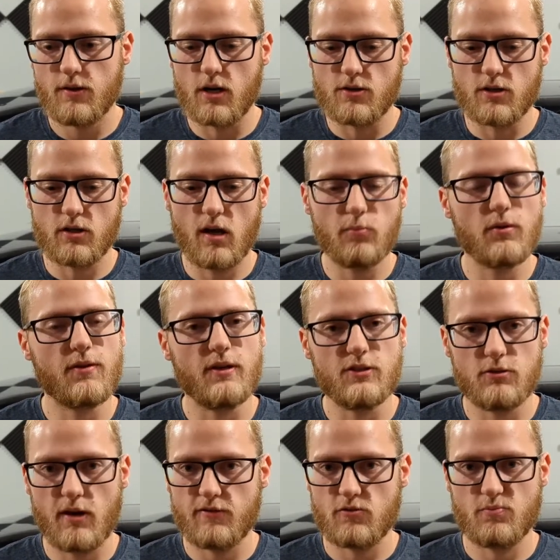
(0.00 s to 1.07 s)
There's a couple
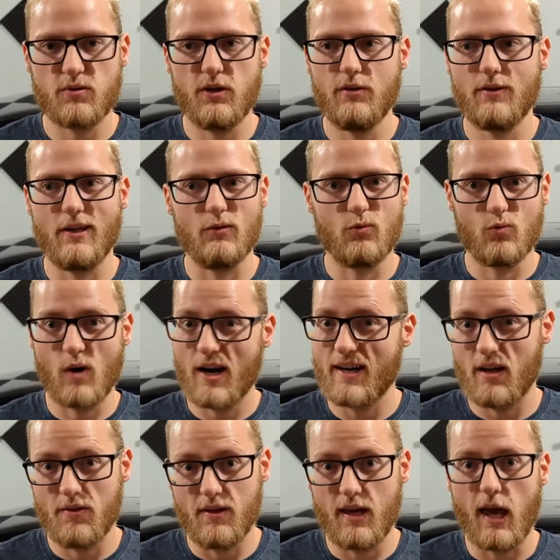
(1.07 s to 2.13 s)
things you have to print like right
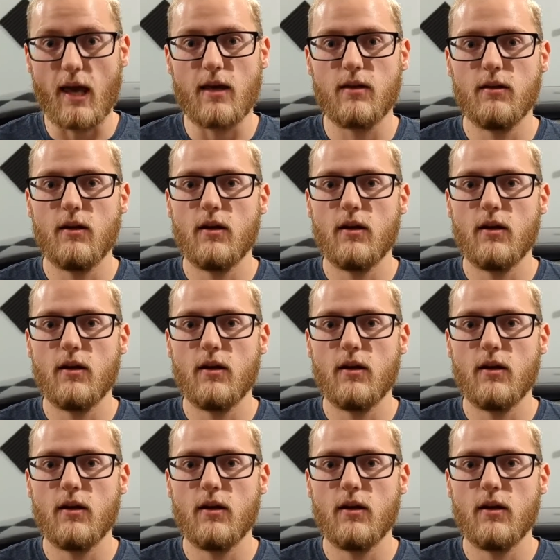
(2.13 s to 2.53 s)
out the gate.